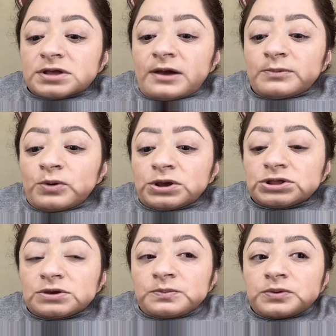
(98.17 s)
I'm going
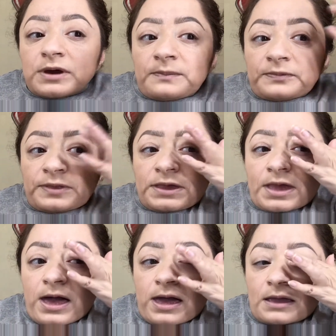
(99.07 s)
to prep
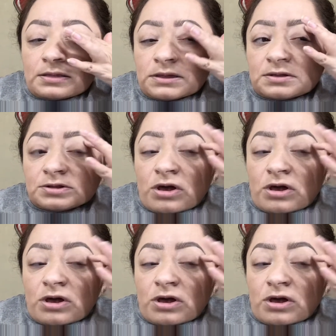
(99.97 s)
the eyelids